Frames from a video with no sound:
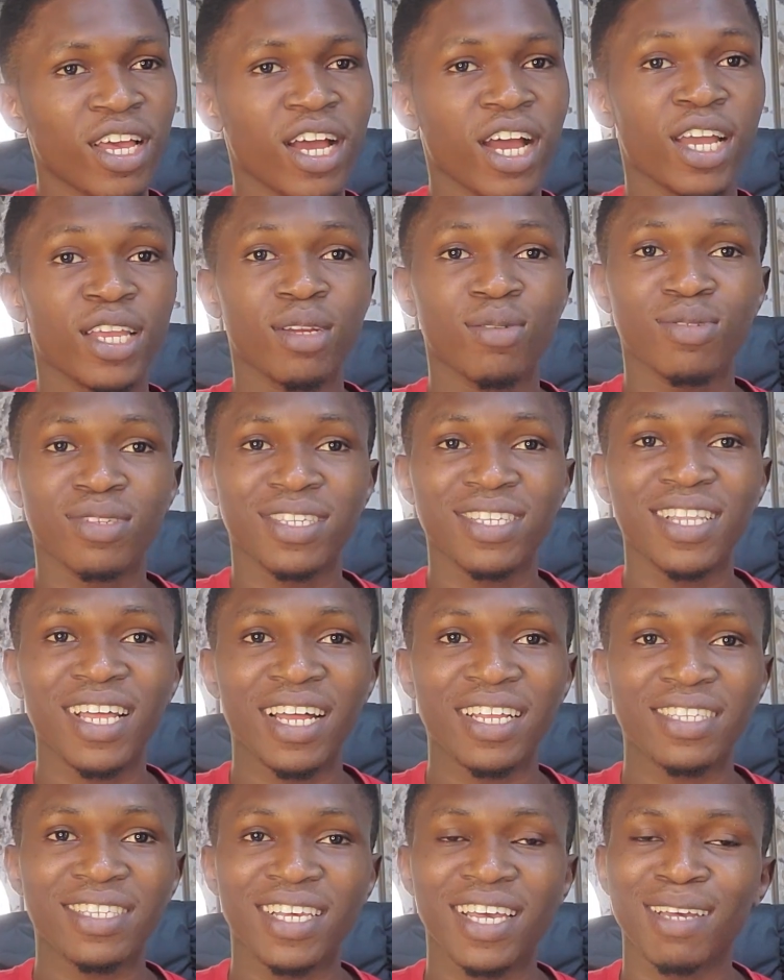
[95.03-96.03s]
and you will see
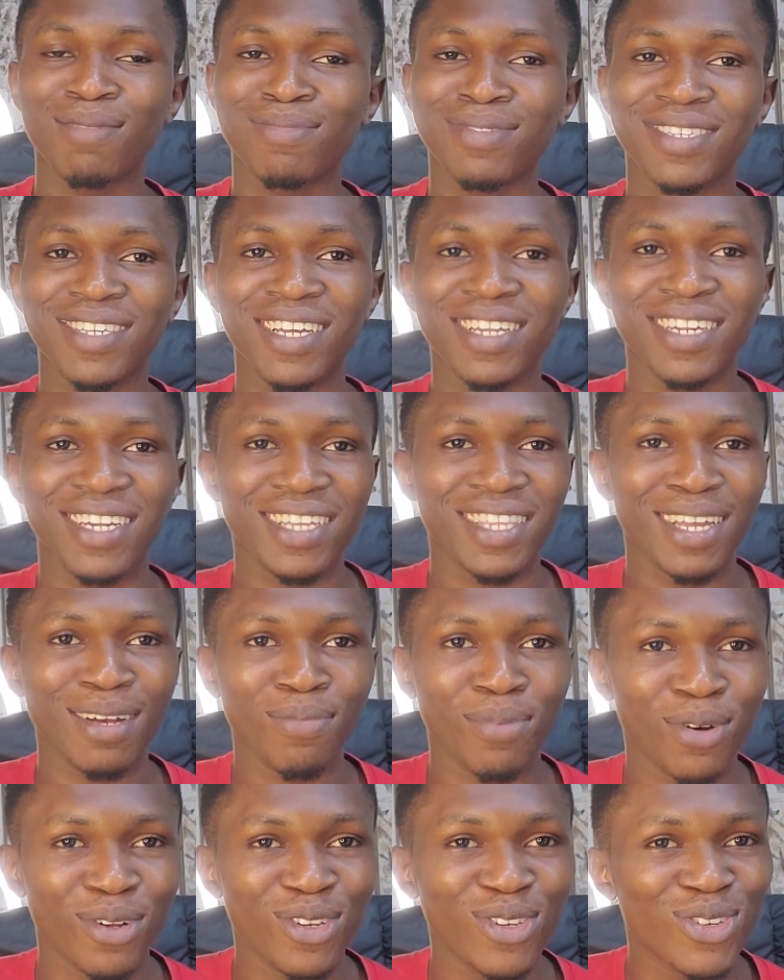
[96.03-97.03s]
that MTN data
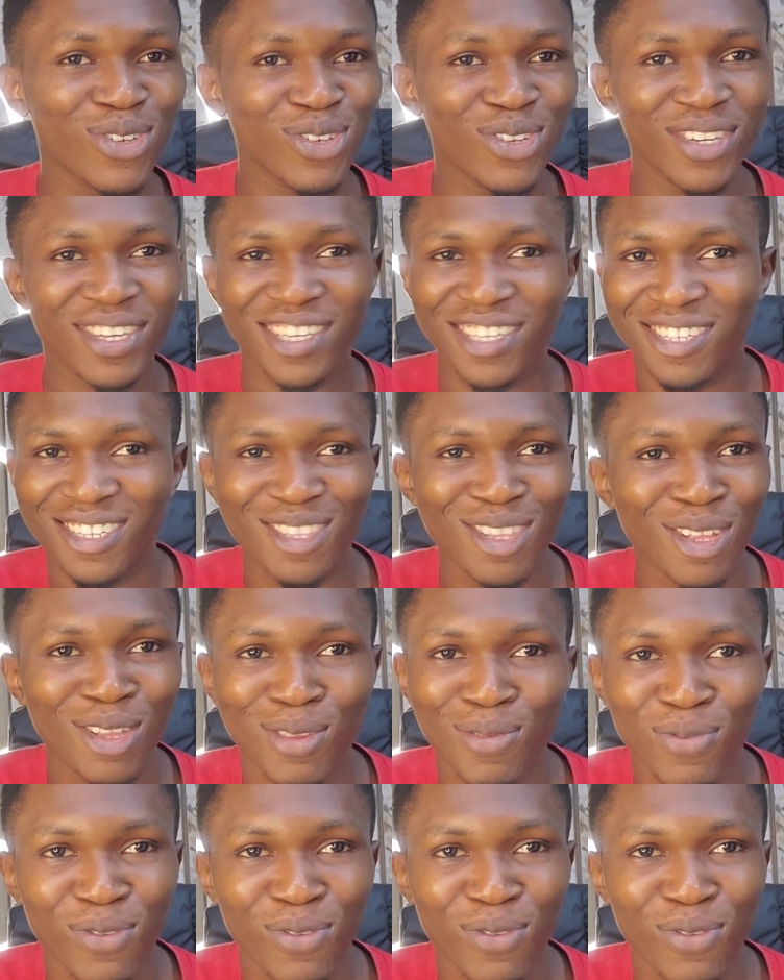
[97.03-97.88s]
bundle is not